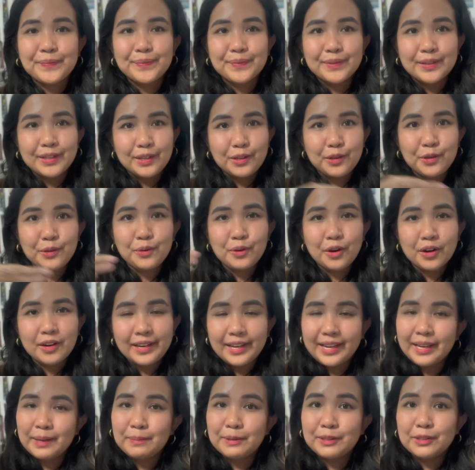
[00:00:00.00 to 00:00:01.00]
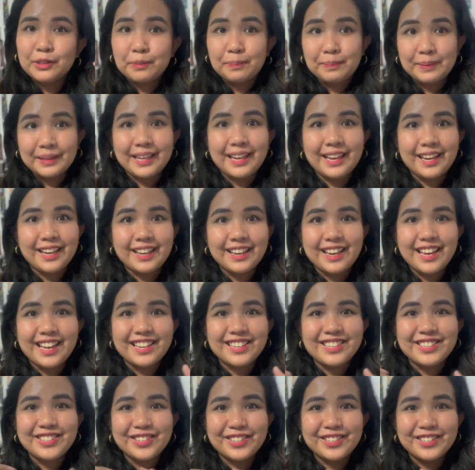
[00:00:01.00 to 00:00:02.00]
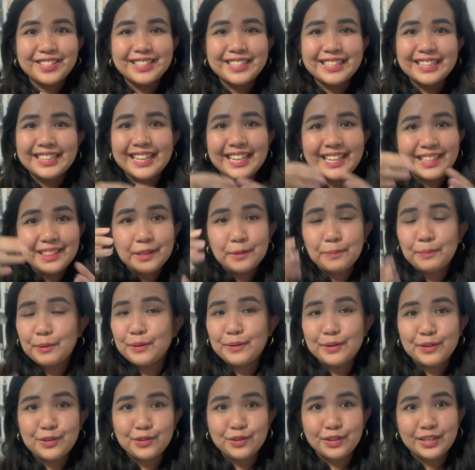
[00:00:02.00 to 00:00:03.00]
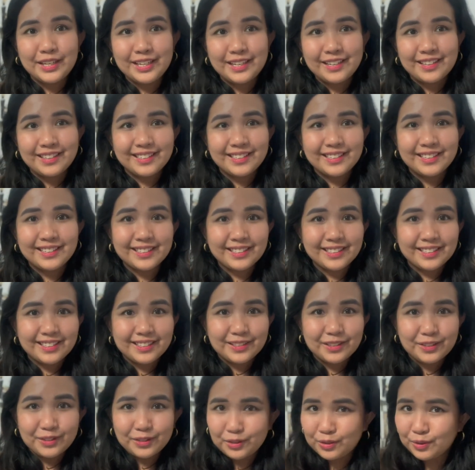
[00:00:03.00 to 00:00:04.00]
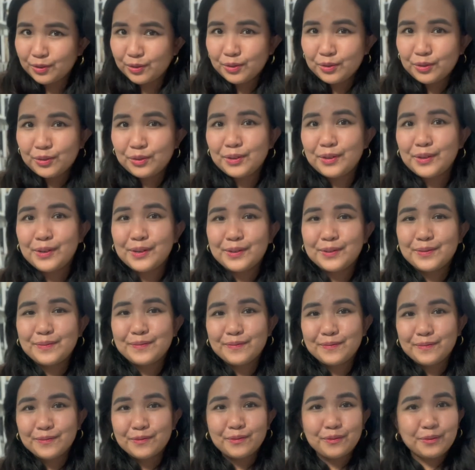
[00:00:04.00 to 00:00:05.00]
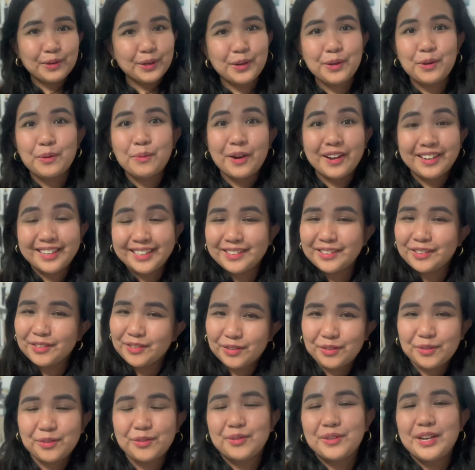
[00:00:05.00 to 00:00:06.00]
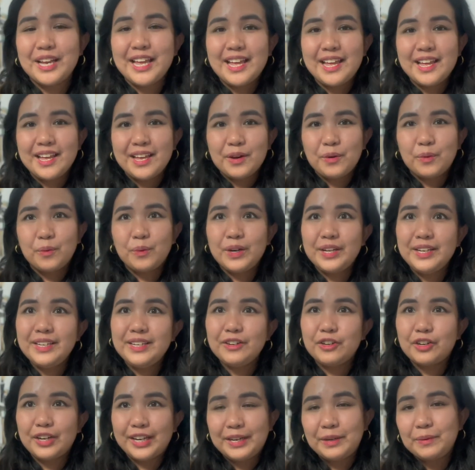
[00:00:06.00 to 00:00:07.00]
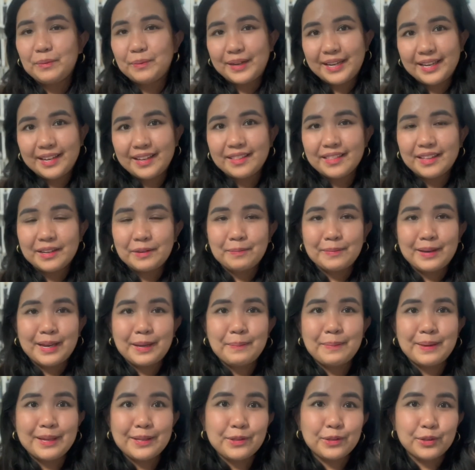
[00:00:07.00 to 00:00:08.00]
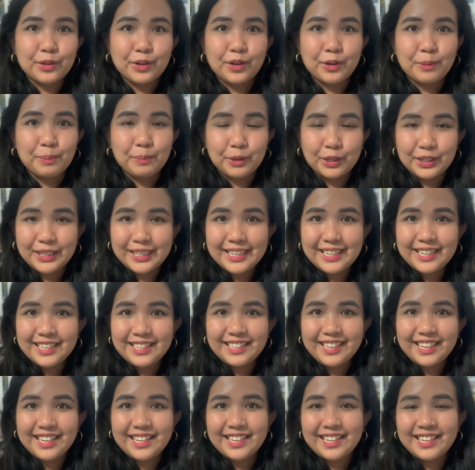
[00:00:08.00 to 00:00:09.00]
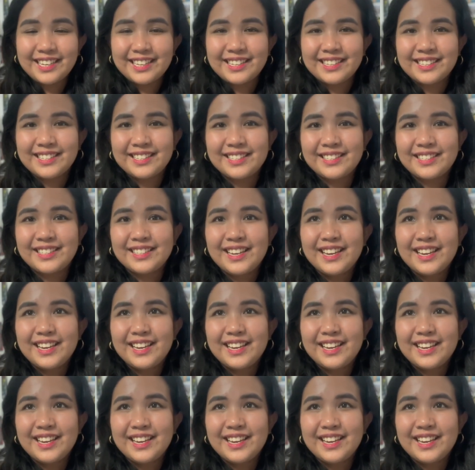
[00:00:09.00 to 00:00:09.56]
you are able to play and just let the poetry do what you want it to do. One great way that my mentor put it is,